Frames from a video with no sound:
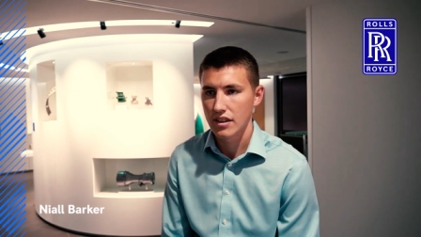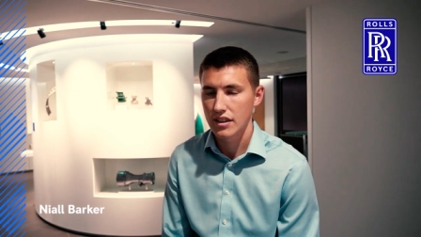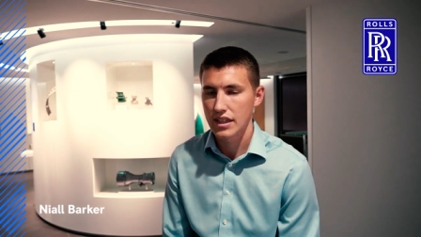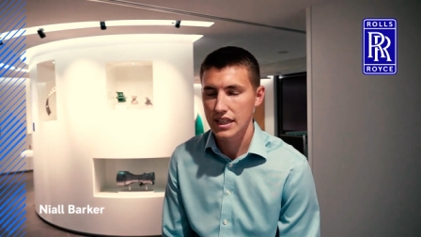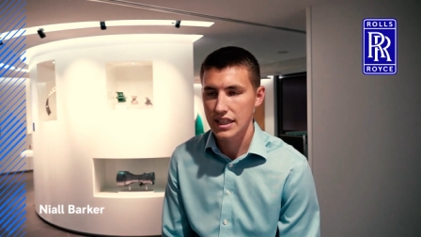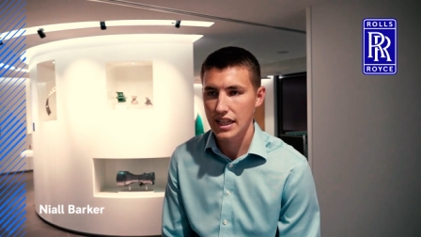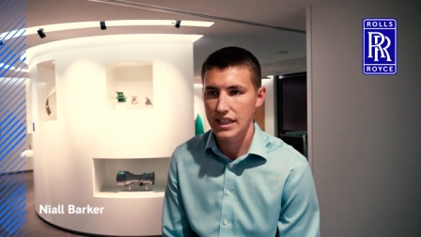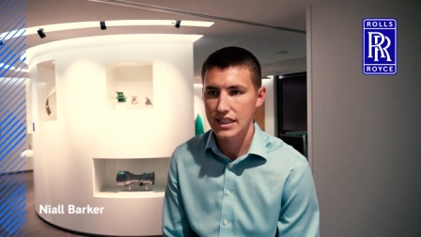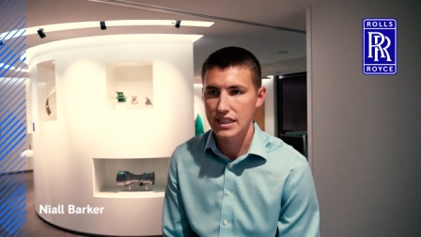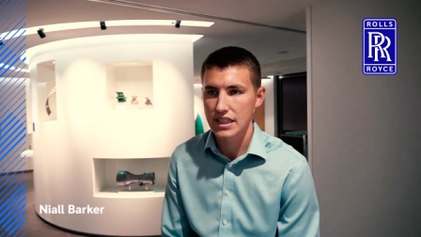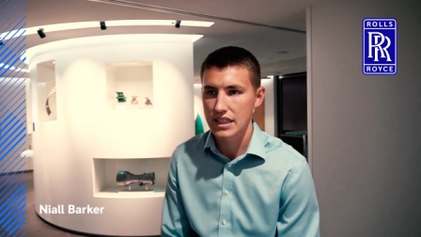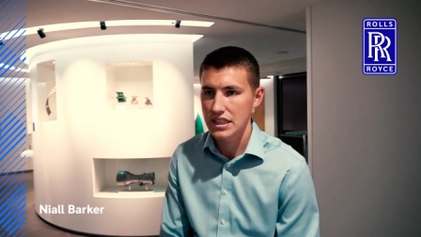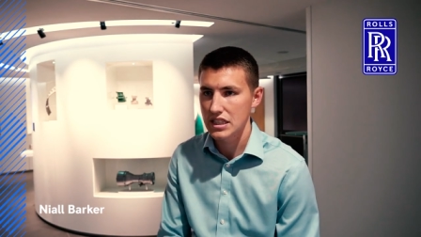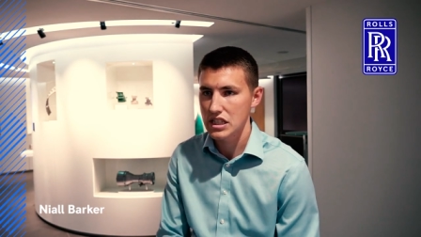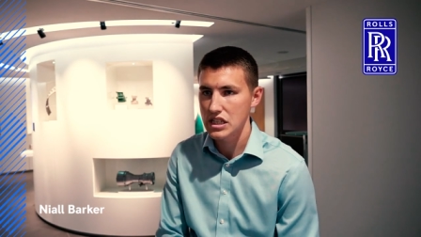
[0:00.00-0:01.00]
This has the
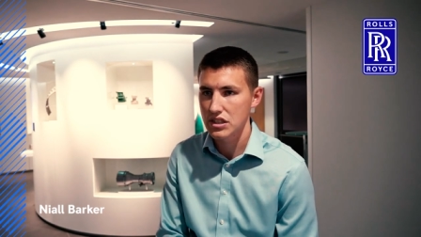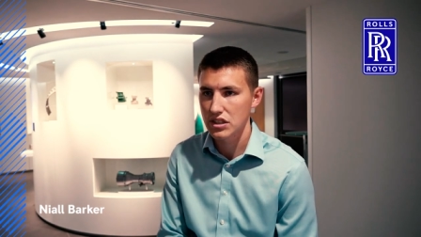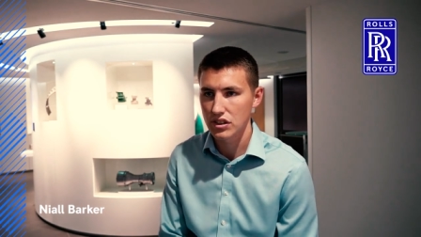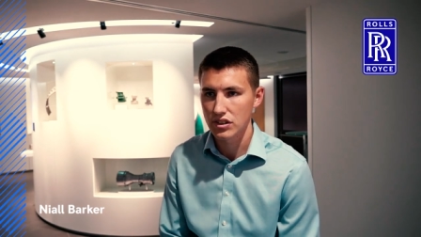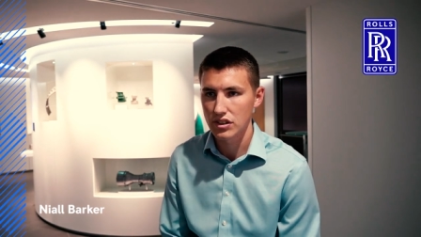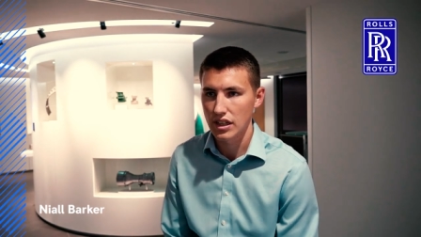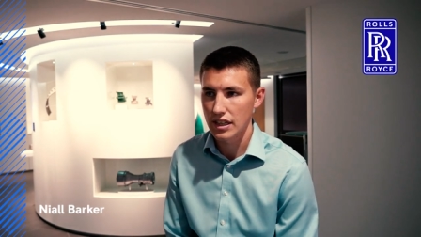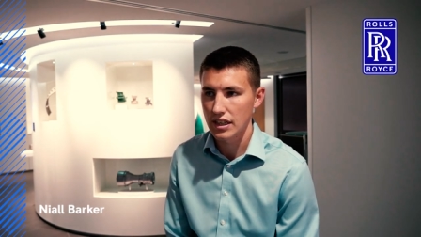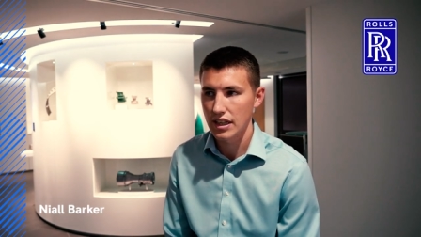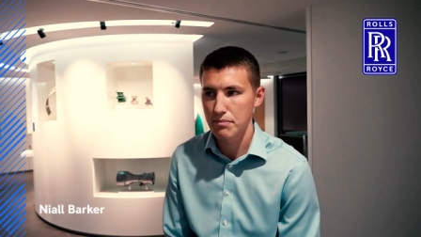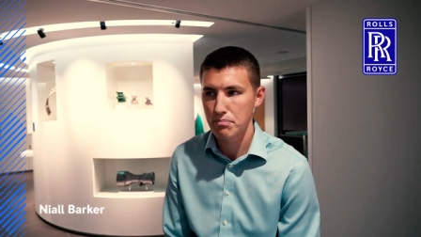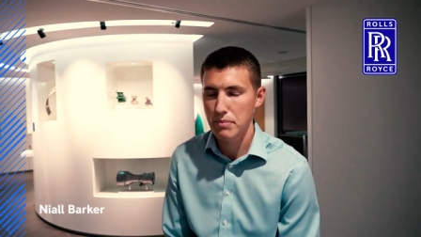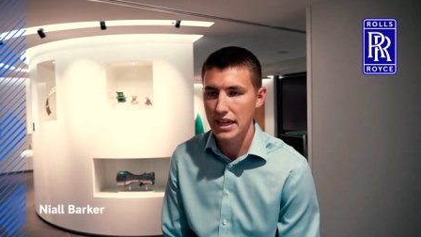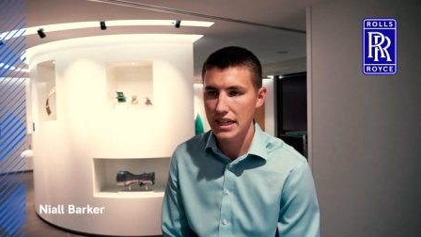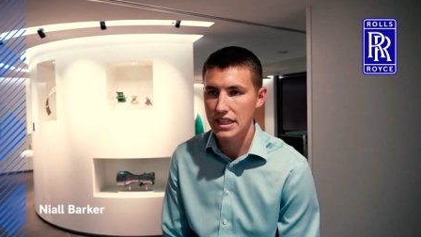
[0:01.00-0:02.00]
digital
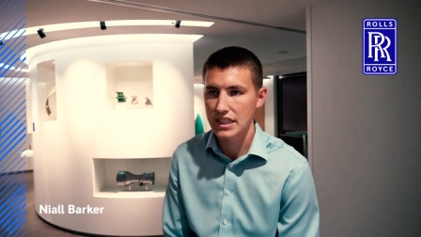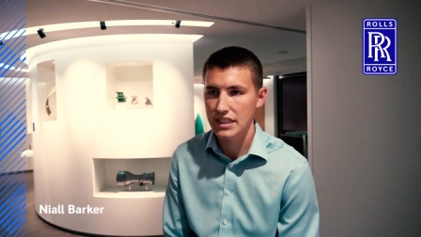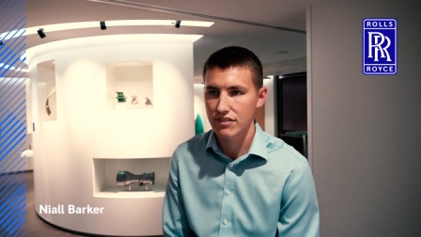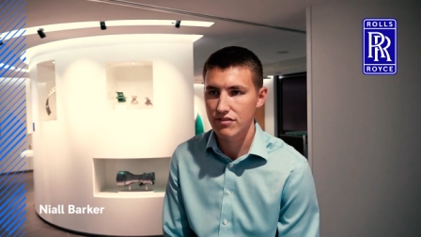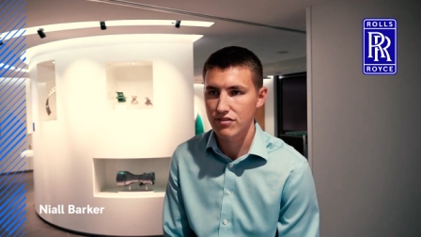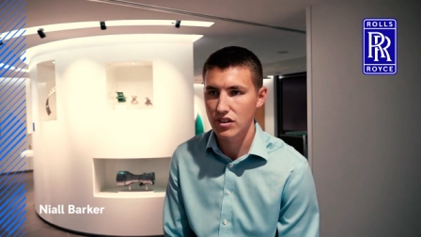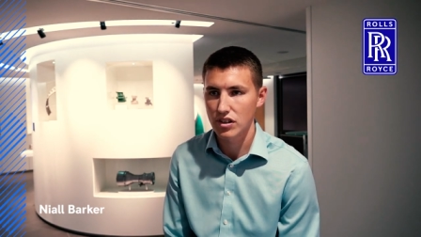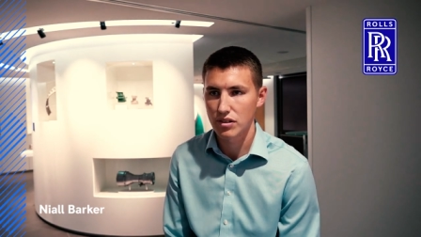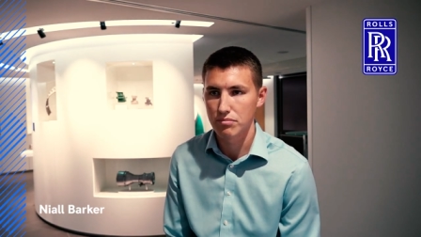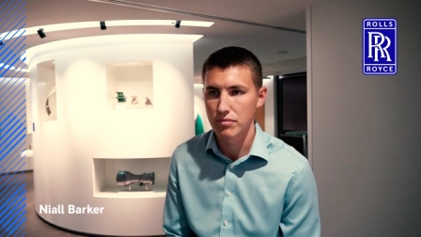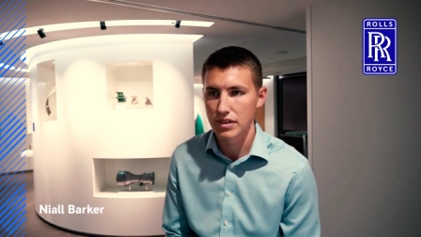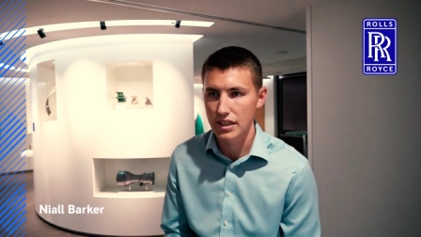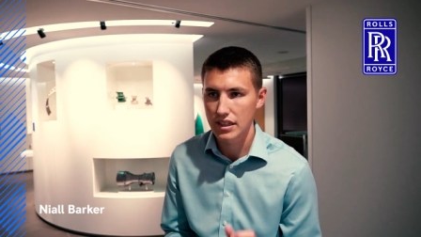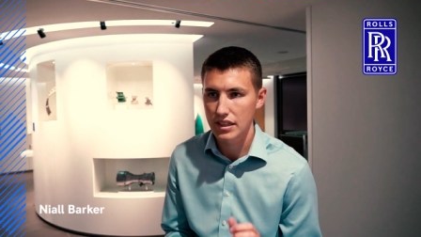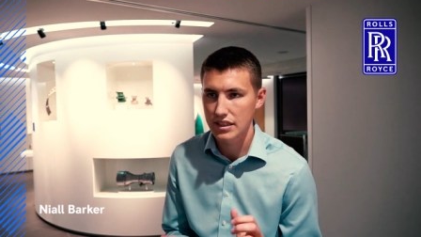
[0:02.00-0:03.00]
base from
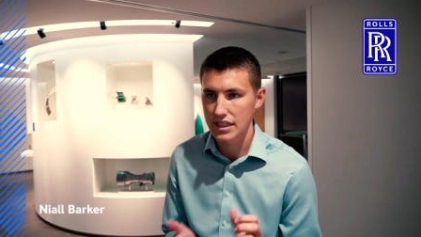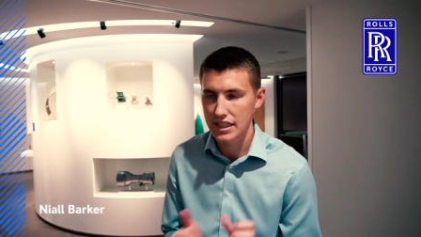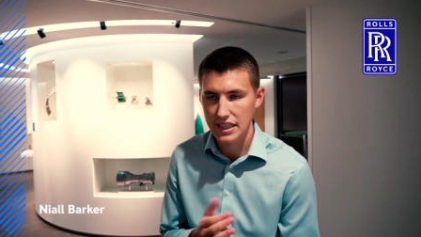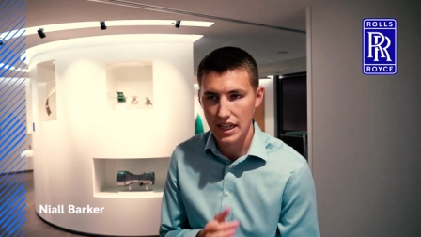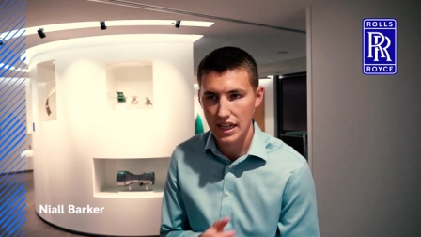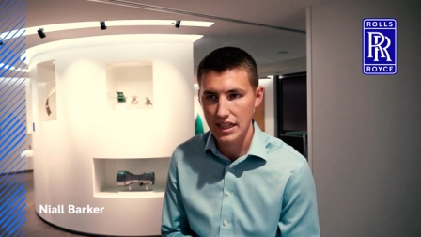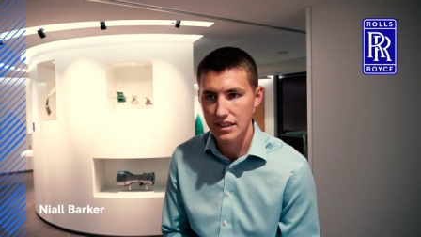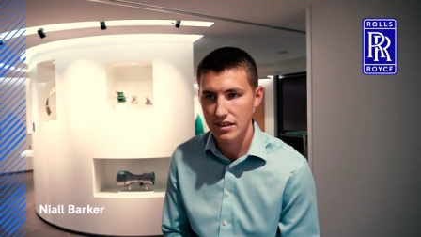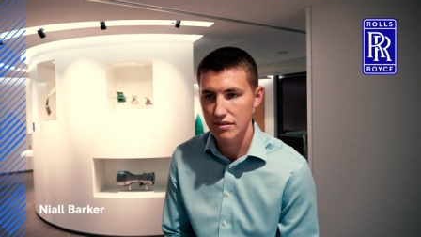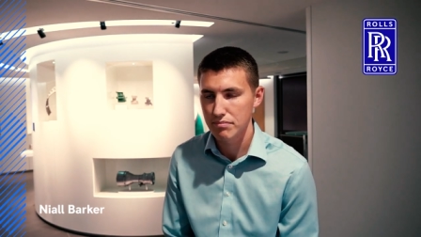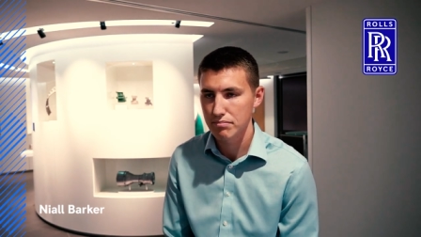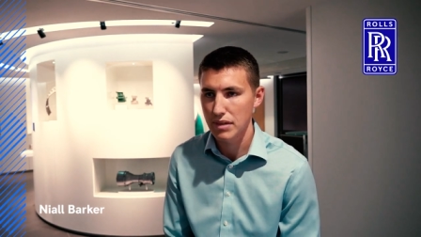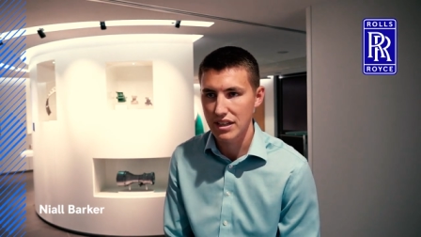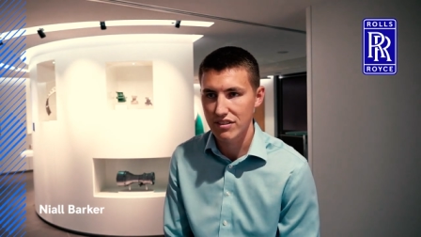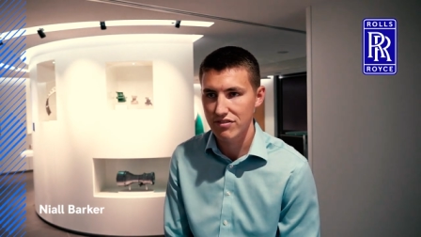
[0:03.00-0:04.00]
design,
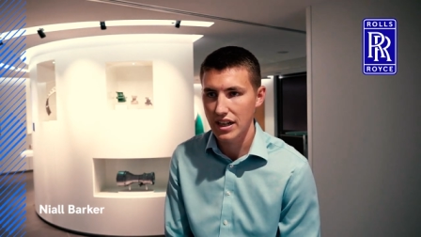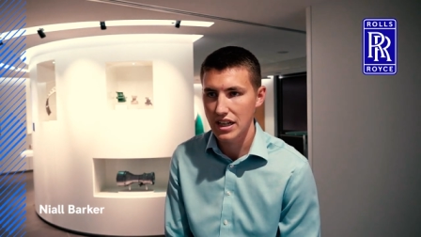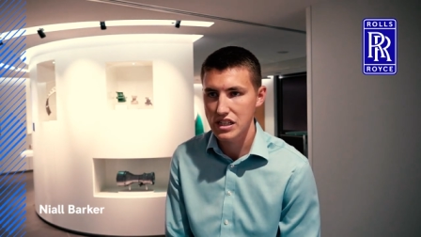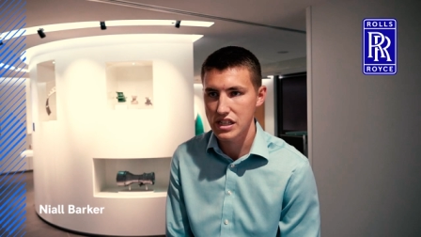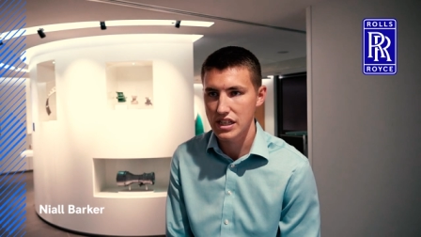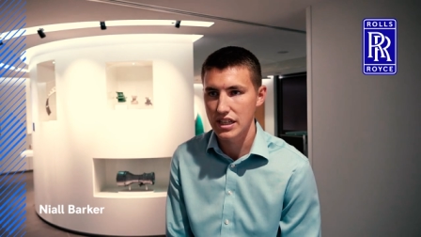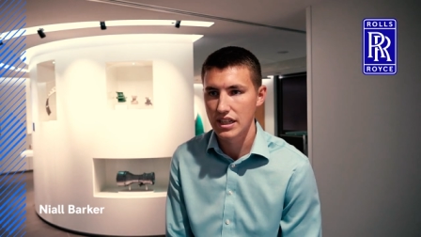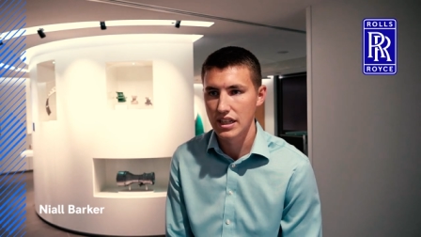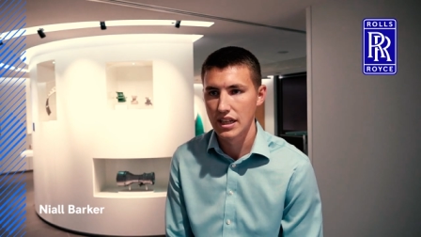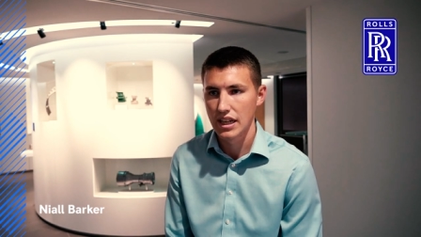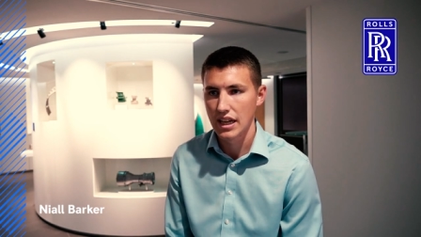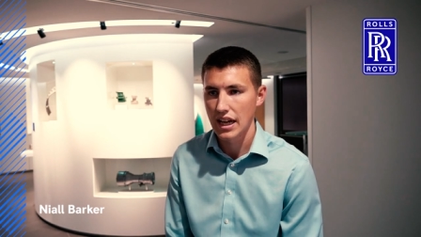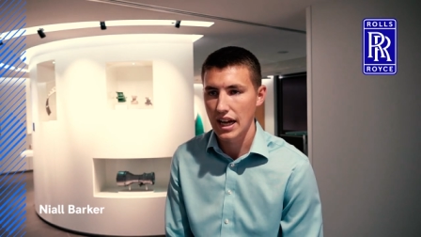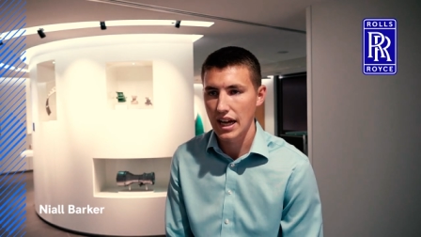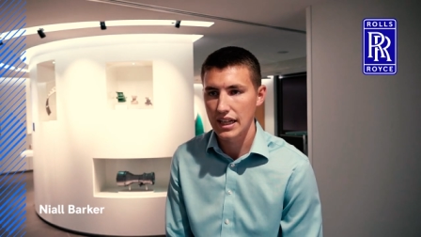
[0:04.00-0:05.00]
manufacture
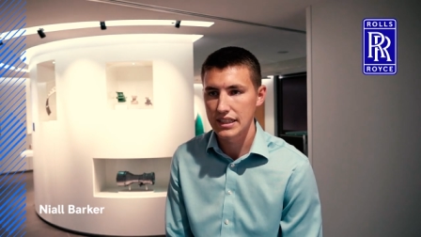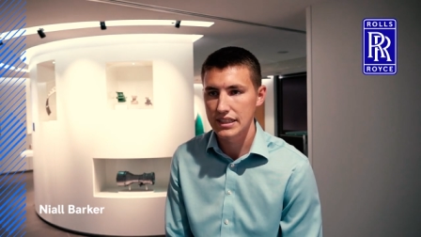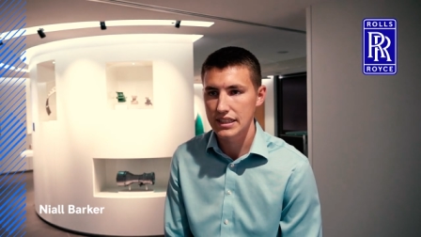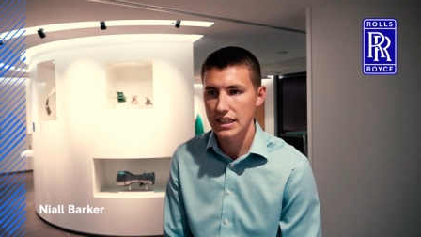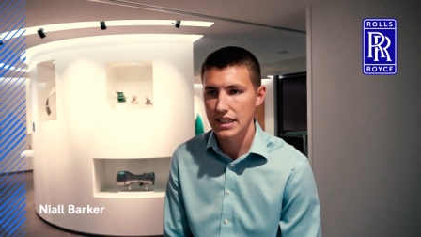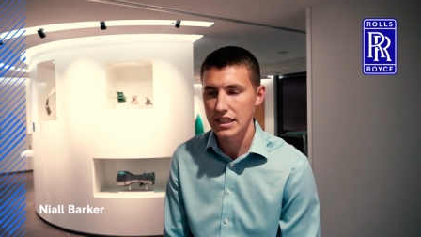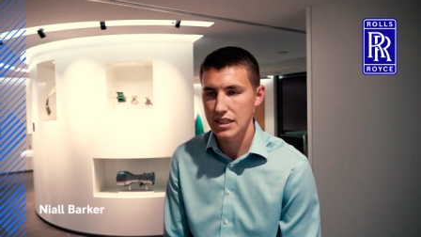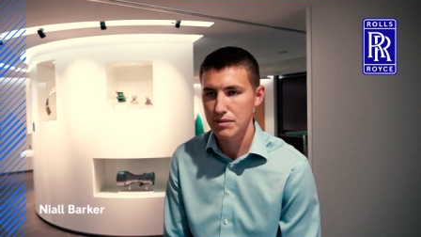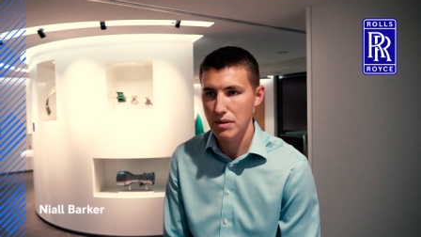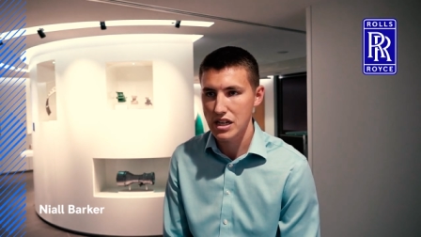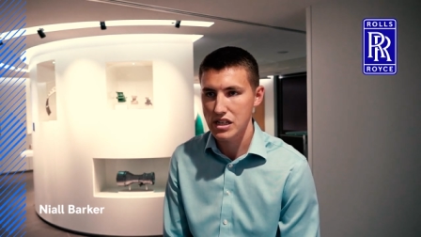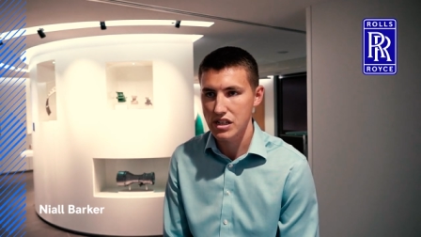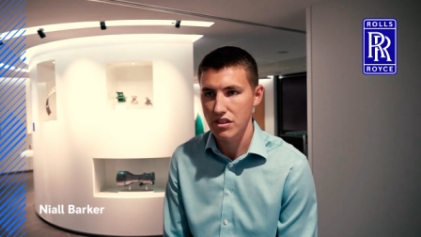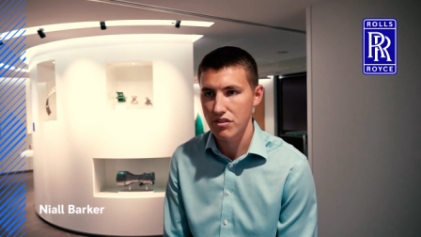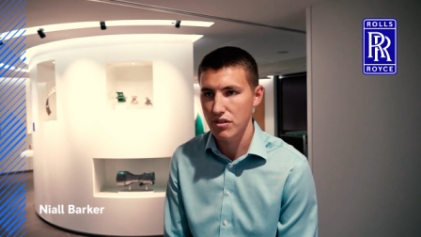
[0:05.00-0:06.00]
and
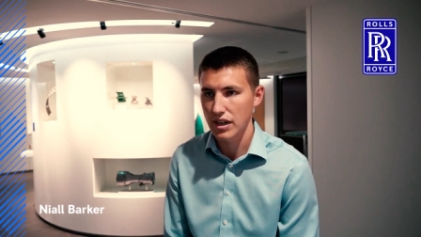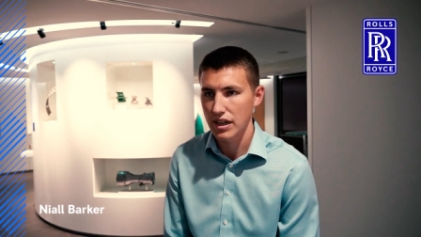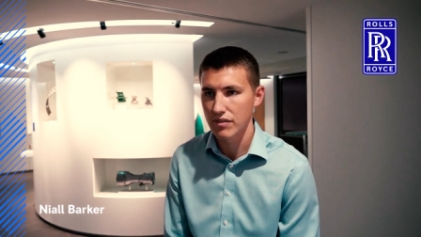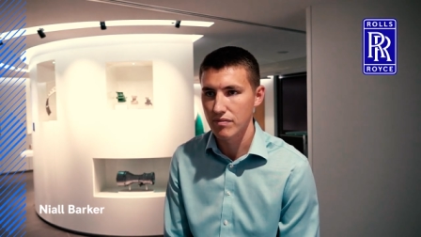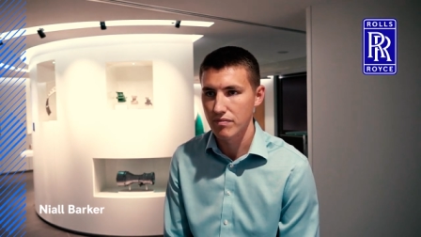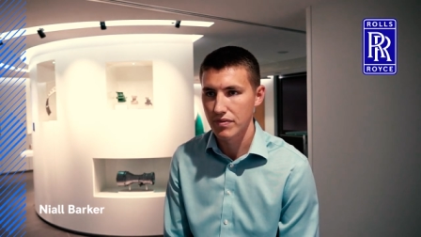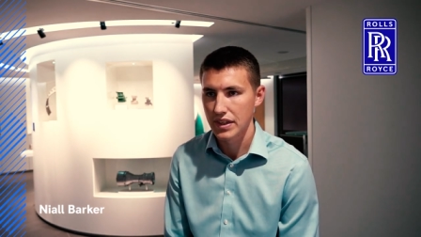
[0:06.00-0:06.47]
inspection throughout.